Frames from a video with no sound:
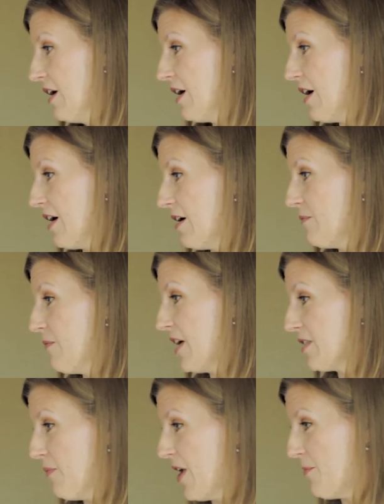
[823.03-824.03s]

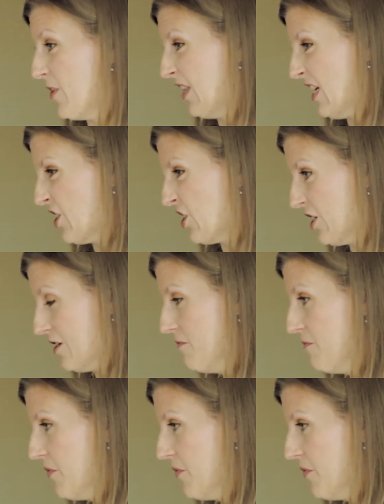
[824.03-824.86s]
as a population,